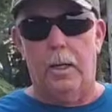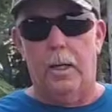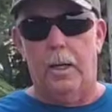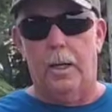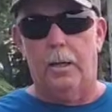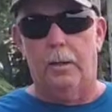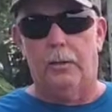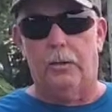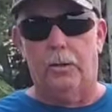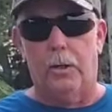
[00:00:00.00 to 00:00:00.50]

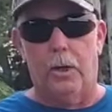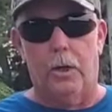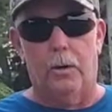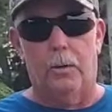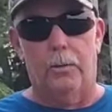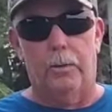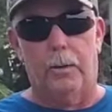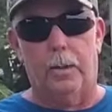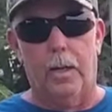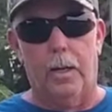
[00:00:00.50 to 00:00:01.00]
and
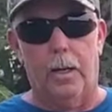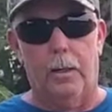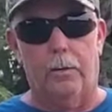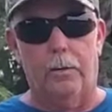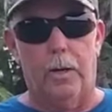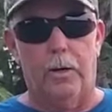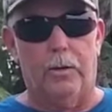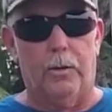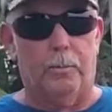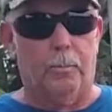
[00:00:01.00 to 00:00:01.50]
so it kind of
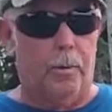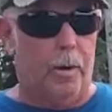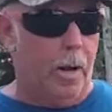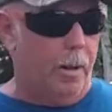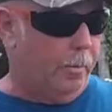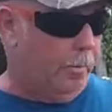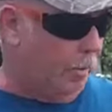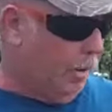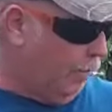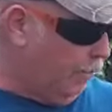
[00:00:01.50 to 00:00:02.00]
creates a
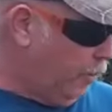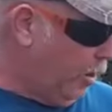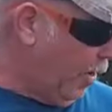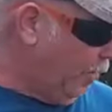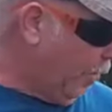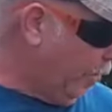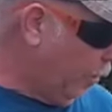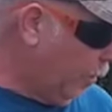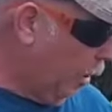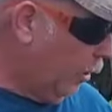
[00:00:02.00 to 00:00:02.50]
problem. But if you
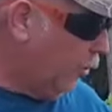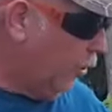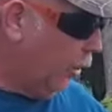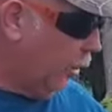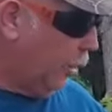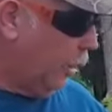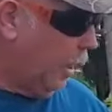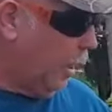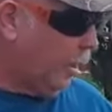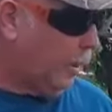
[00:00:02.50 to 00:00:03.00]
have a
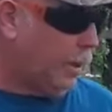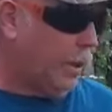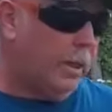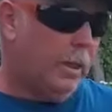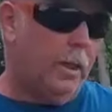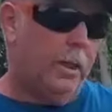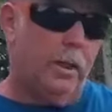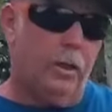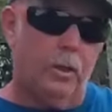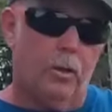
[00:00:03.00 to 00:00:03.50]
mulching deck,
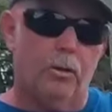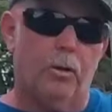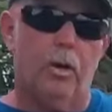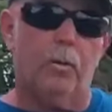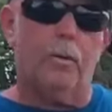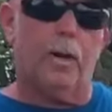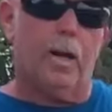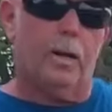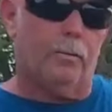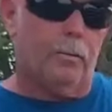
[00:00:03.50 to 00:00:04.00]
you can go
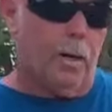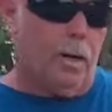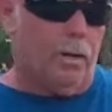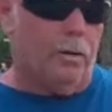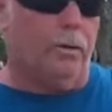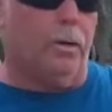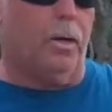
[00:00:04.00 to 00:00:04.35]
right around